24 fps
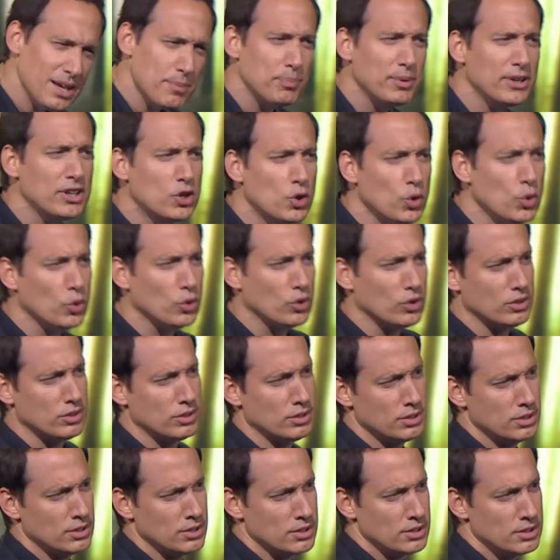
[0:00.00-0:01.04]
hip and cool?
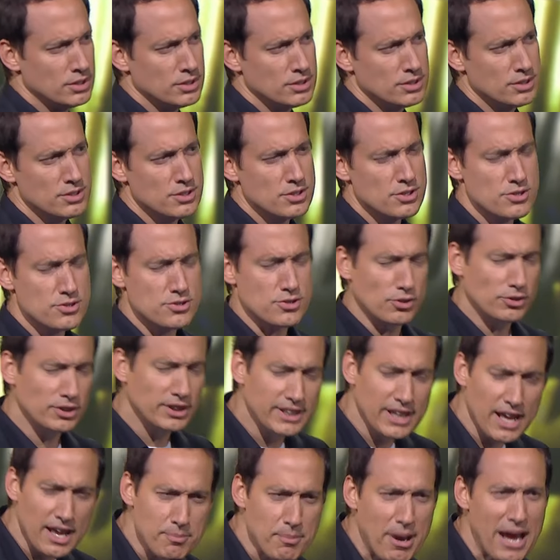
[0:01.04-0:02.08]

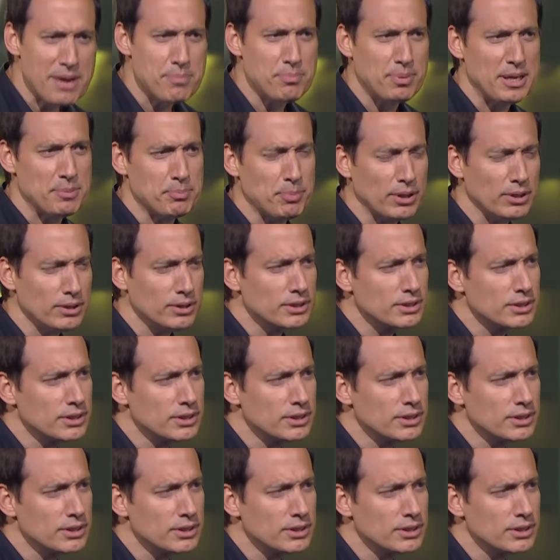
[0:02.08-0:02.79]
Certainly not my people.